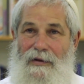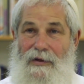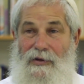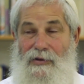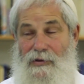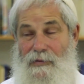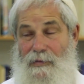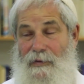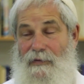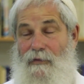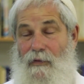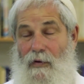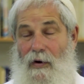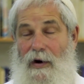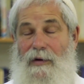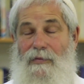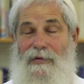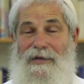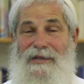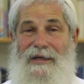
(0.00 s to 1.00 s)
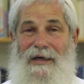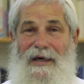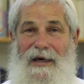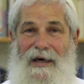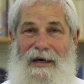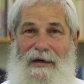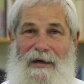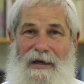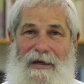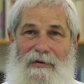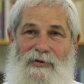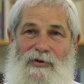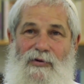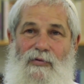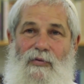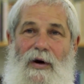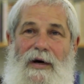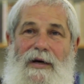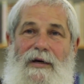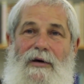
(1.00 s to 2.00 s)
This is before he was king. He was
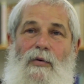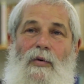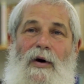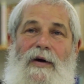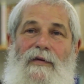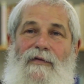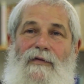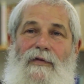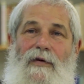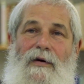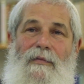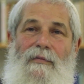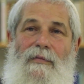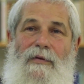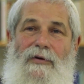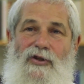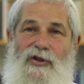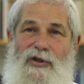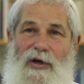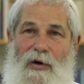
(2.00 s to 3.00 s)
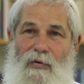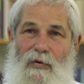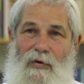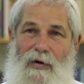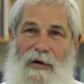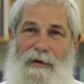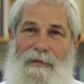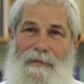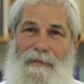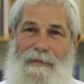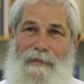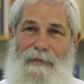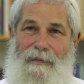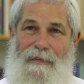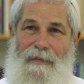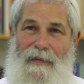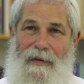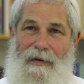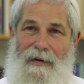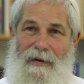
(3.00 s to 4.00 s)
running away from Shaul,
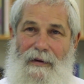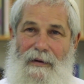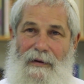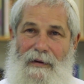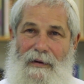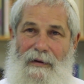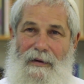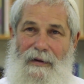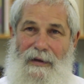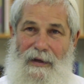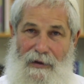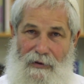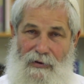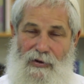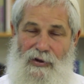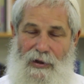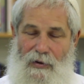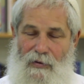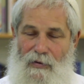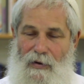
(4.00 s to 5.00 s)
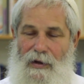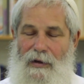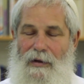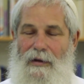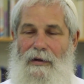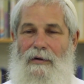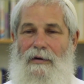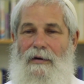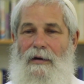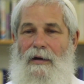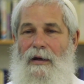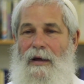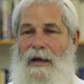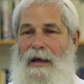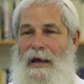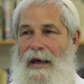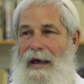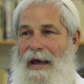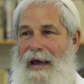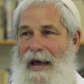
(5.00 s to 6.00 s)
King Shaul,
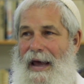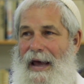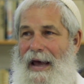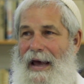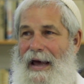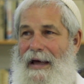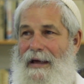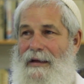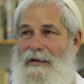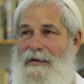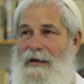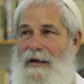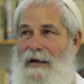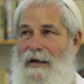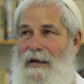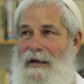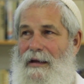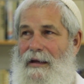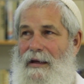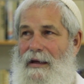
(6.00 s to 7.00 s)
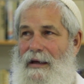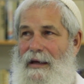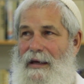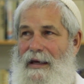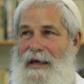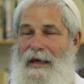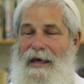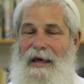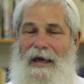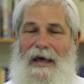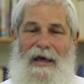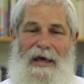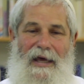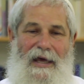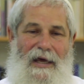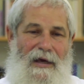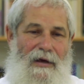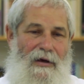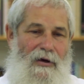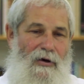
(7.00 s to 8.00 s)
and
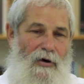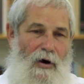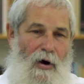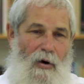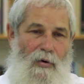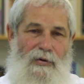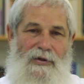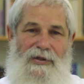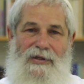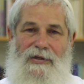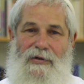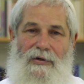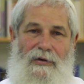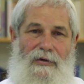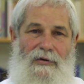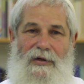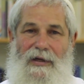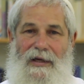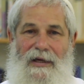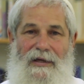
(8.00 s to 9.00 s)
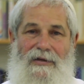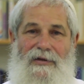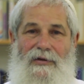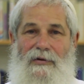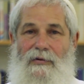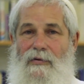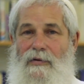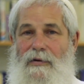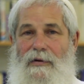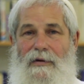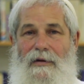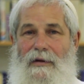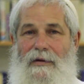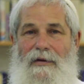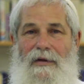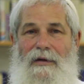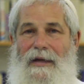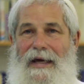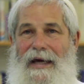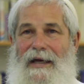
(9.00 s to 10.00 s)
he goes into
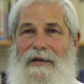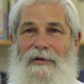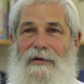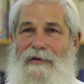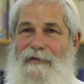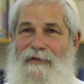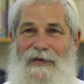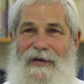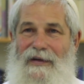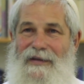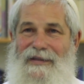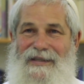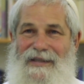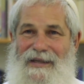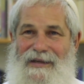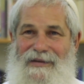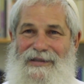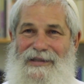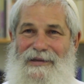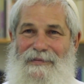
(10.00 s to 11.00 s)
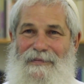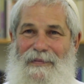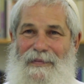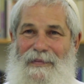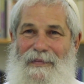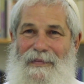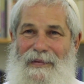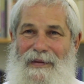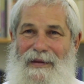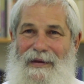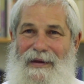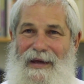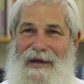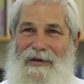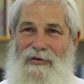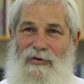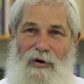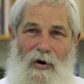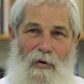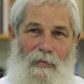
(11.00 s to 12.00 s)
the land of the Philistines. He
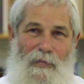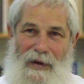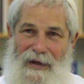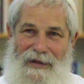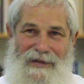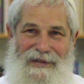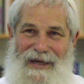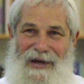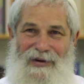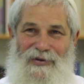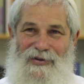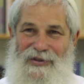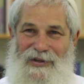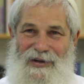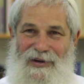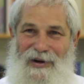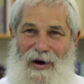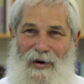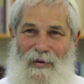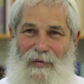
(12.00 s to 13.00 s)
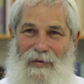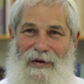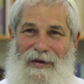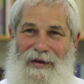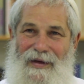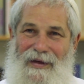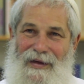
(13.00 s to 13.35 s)
had no place else to go.